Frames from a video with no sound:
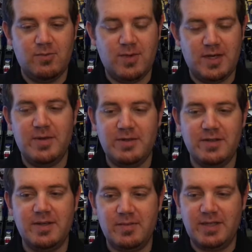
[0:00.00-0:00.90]
Why am I
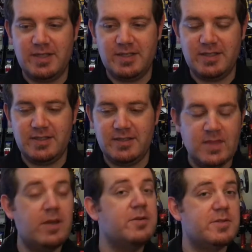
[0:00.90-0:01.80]
drawing a blank?
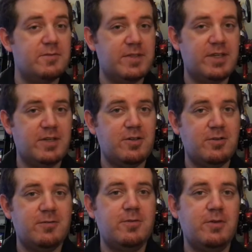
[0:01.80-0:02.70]
It was a
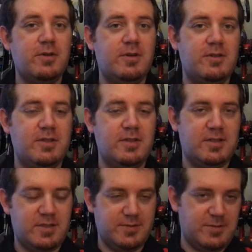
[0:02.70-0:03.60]
video for the
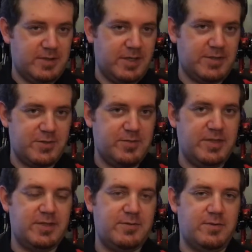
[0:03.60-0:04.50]
different extra
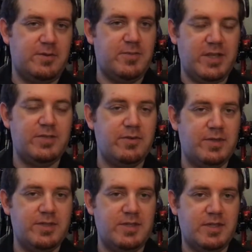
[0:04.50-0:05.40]
bits for Make Toys